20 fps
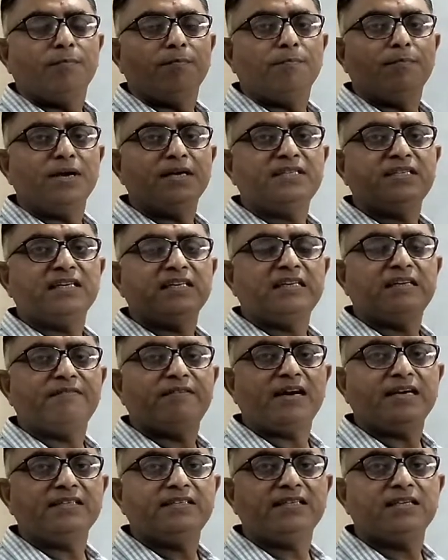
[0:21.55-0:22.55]
basic
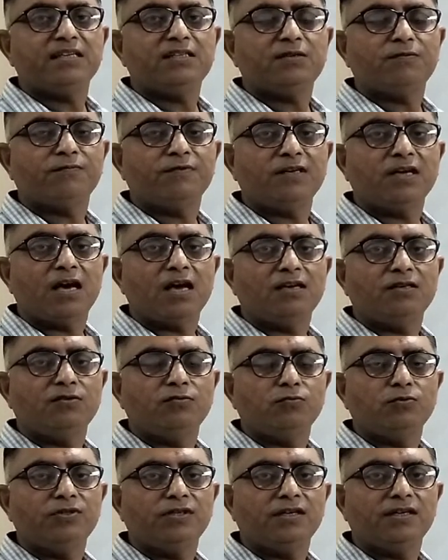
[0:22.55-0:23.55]
devices we are
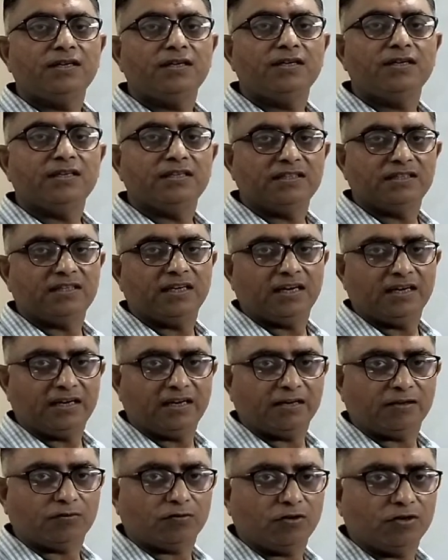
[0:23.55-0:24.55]
using in digital
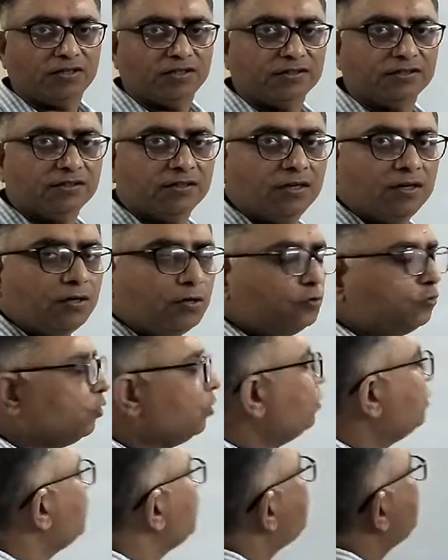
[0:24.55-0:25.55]
electronics. So
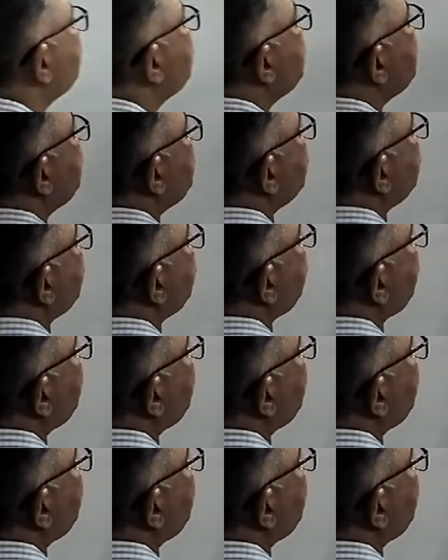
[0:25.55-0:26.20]
in this video